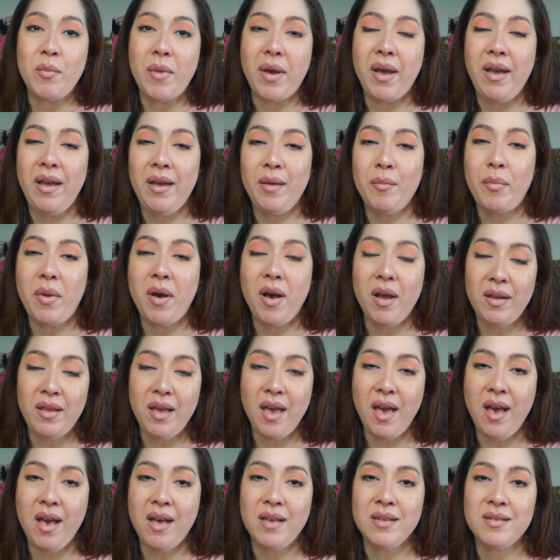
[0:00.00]
my
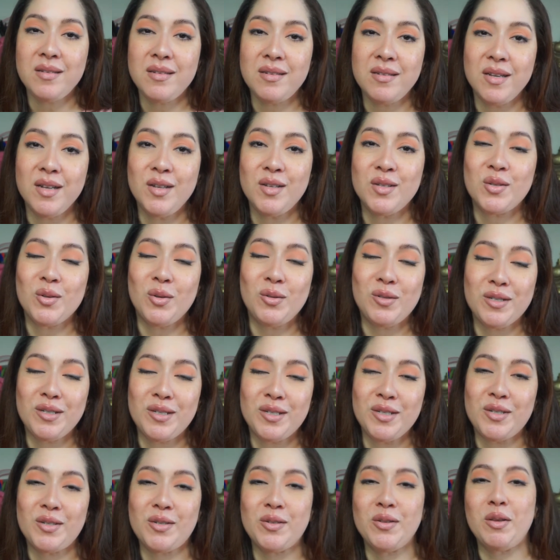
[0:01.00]
podcast, Solar
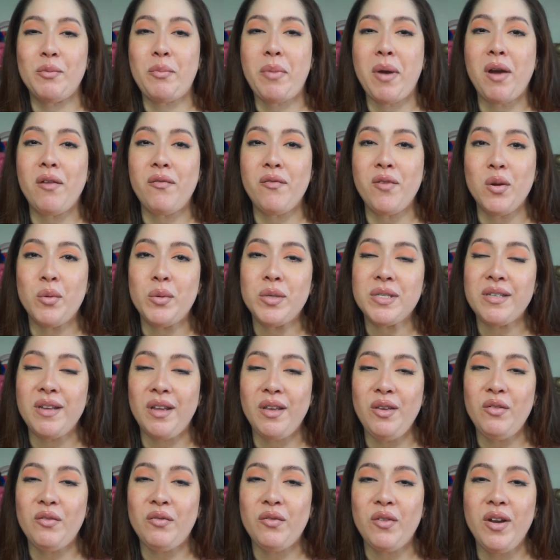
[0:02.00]
Sister, The Power of No will
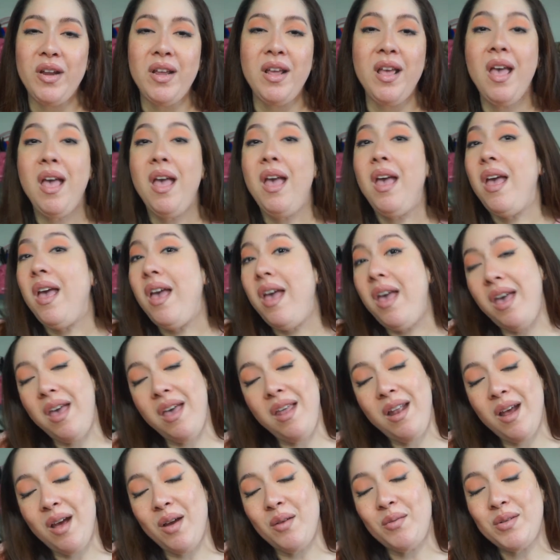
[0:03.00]
Set You Free.
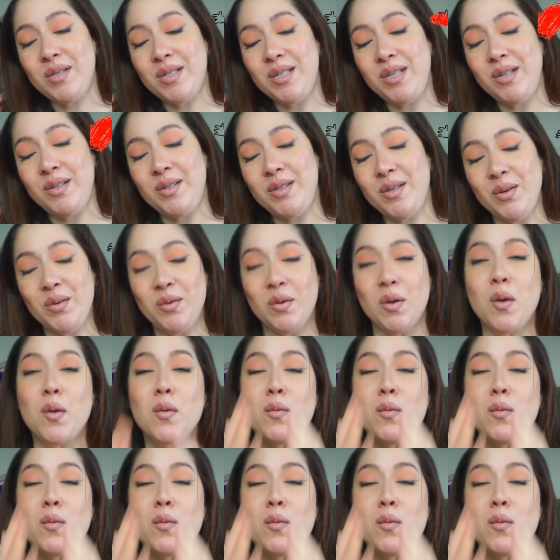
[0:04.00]
And I will see you soon.